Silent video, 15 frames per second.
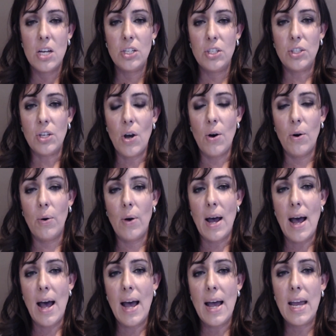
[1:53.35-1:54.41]
So
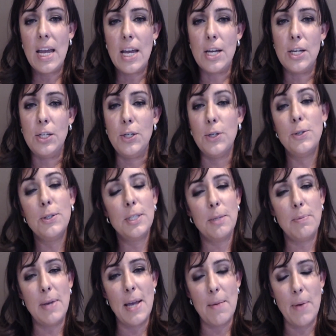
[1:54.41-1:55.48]
I used to
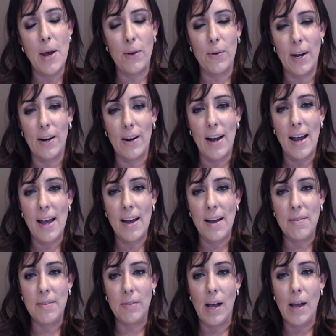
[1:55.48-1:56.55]
be a bike rider.
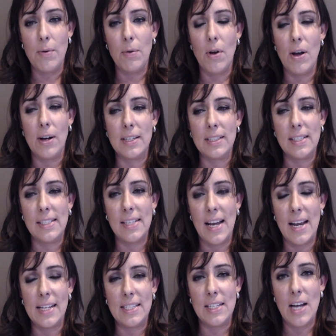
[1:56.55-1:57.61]
I will honestly say
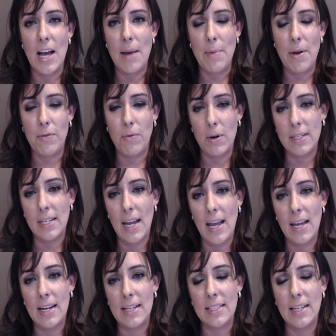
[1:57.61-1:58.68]
it's not my forte,
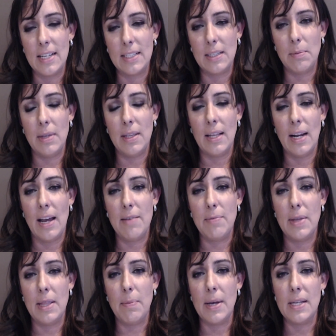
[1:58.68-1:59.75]
and it's not something that I've
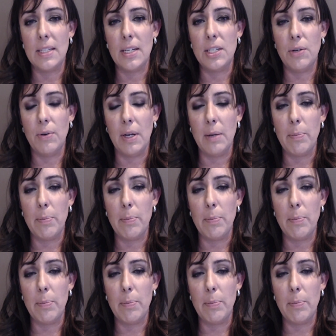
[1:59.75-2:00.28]
been the best at doing.